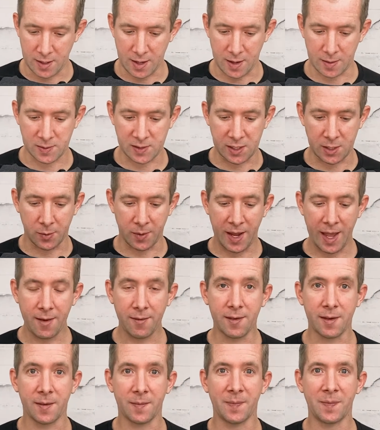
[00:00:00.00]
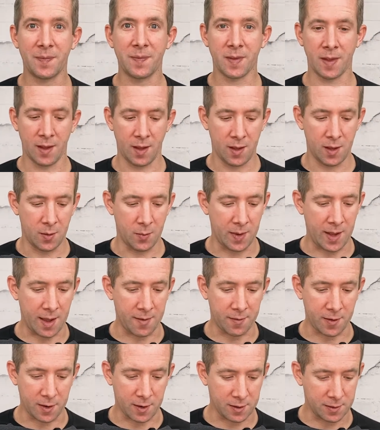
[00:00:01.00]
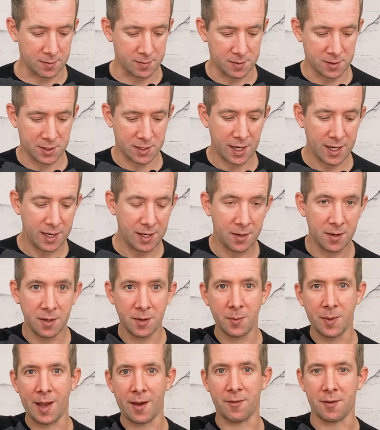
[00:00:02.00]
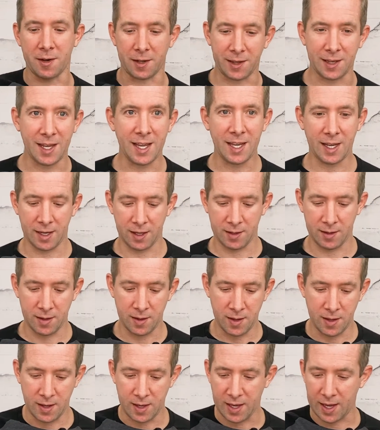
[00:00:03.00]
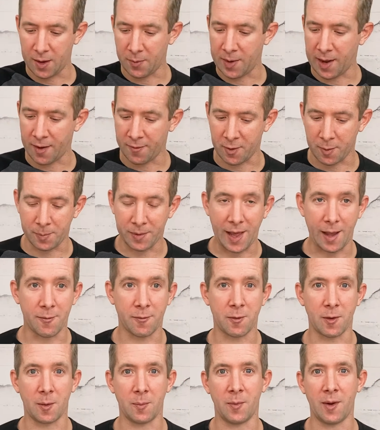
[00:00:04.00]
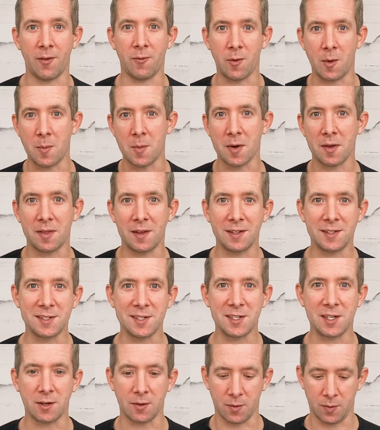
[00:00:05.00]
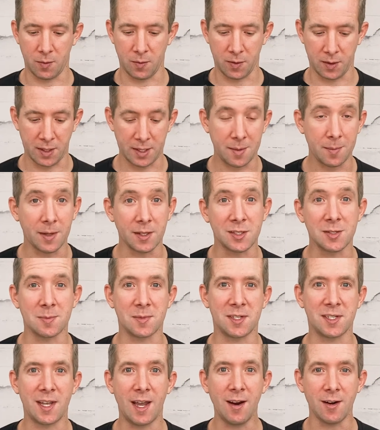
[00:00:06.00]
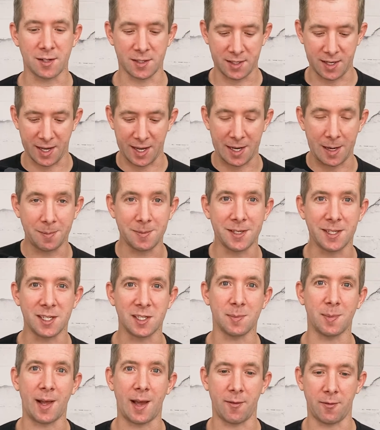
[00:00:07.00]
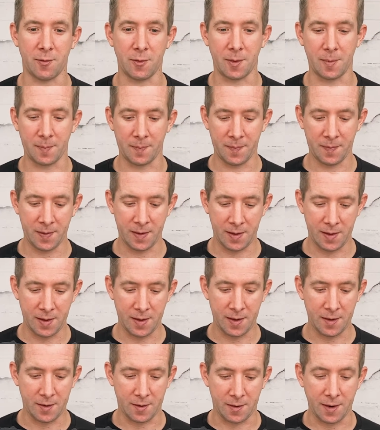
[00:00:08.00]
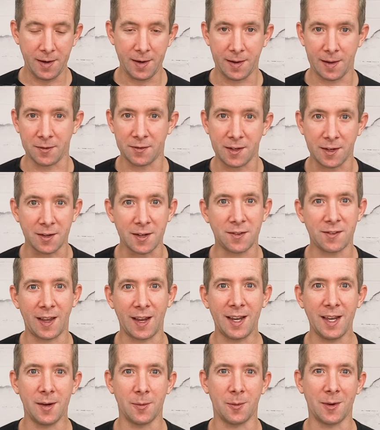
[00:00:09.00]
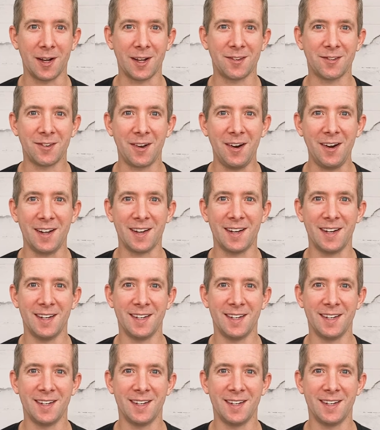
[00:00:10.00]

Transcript: So there we have it. We have our site, we have our lake, and we have our platform. We have one more thing to do. We're gonna build some stairs to get up to this platform. All right, I'll see you in a second and we'll get started.